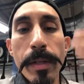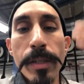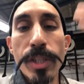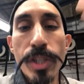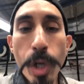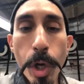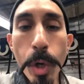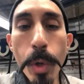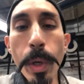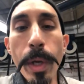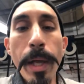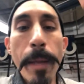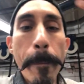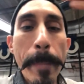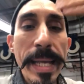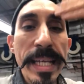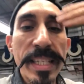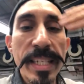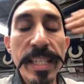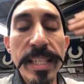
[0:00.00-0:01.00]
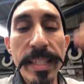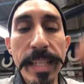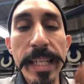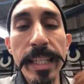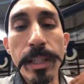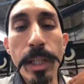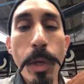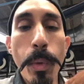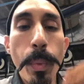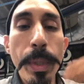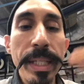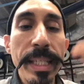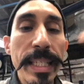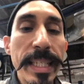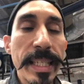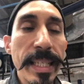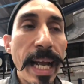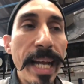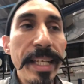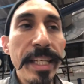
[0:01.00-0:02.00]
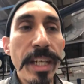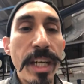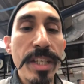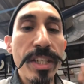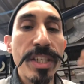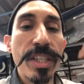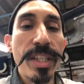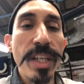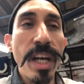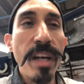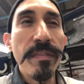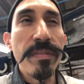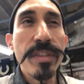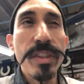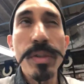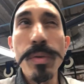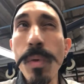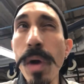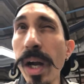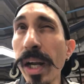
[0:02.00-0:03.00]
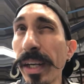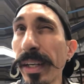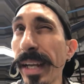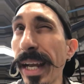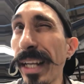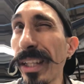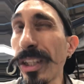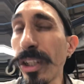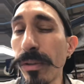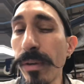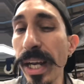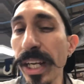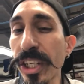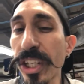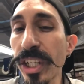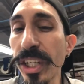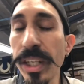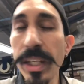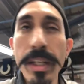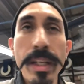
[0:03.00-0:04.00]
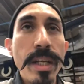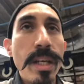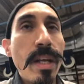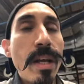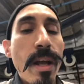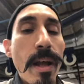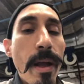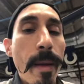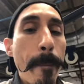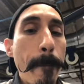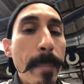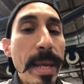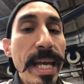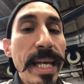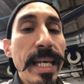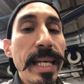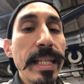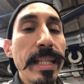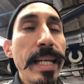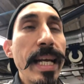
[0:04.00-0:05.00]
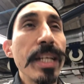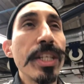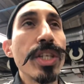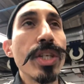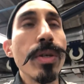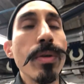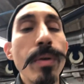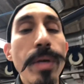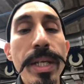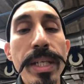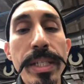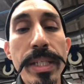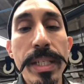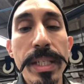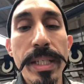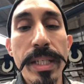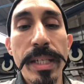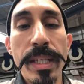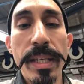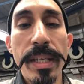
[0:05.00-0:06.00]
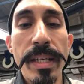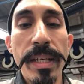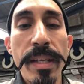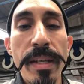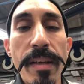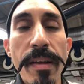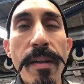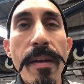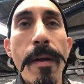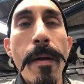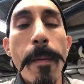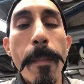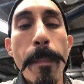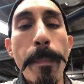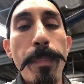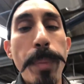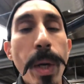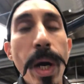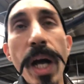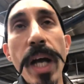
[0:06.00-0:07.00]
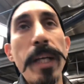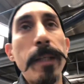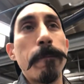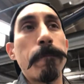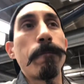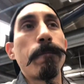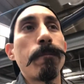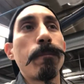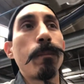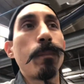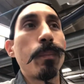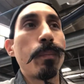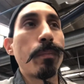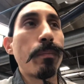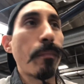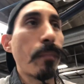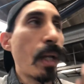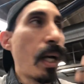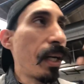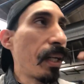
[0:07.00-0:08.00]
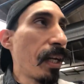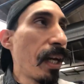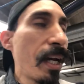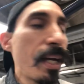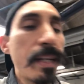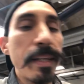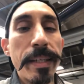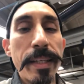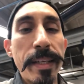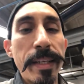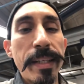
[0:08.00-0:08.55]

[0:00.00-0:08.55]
So it makes us think that we're deciding ourselves to walk in that direction and making that choice. But again,